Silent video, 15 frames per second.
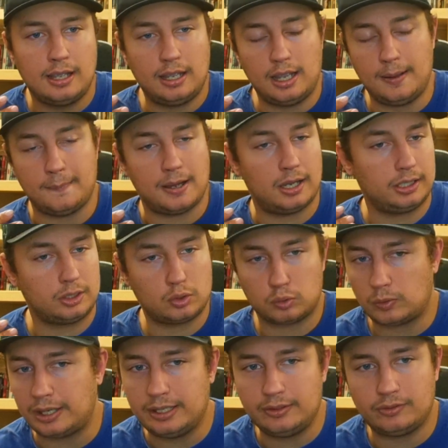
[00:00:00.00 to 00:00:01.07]
Am I
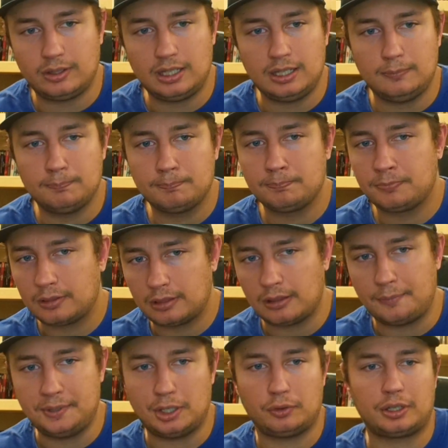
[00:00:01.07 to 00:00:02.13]
crazy?
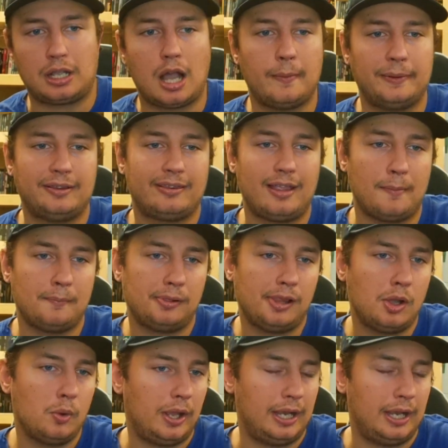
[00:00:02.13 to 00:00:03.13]
Let me know in the comments down below.